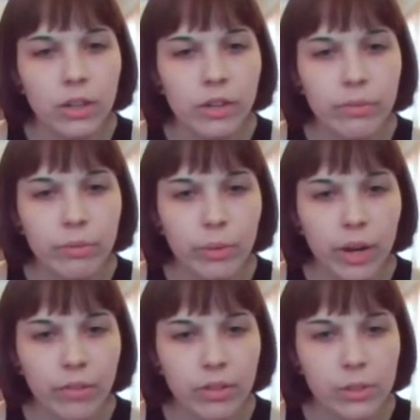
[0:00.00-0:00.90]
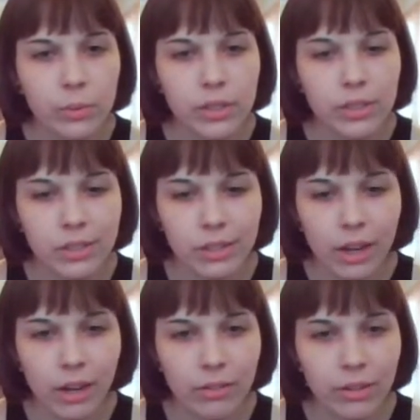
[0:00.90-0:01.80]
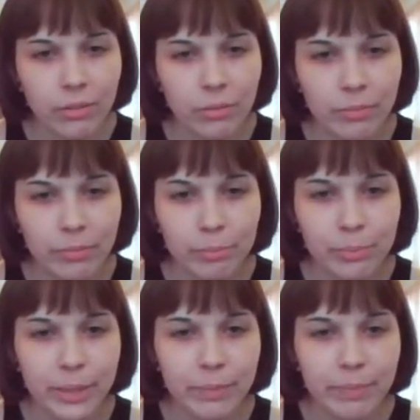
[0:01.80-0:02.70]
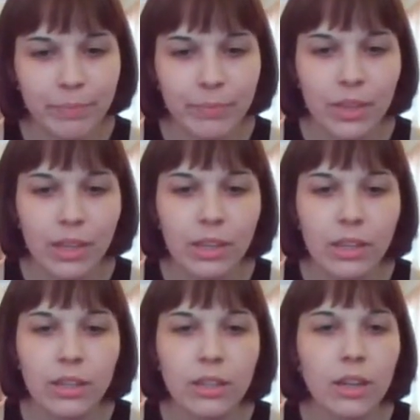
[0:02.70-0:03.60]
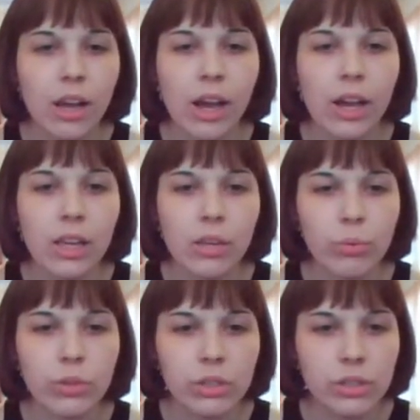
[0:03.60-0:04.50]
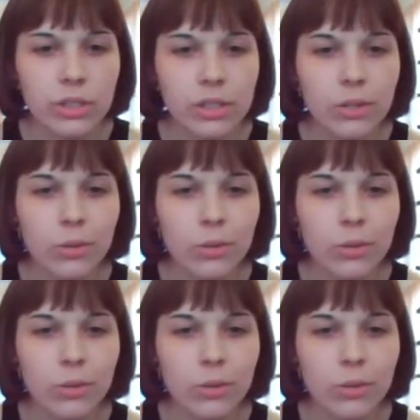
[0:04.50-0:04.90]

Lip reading: of whatever this was. I don't know. But I will see you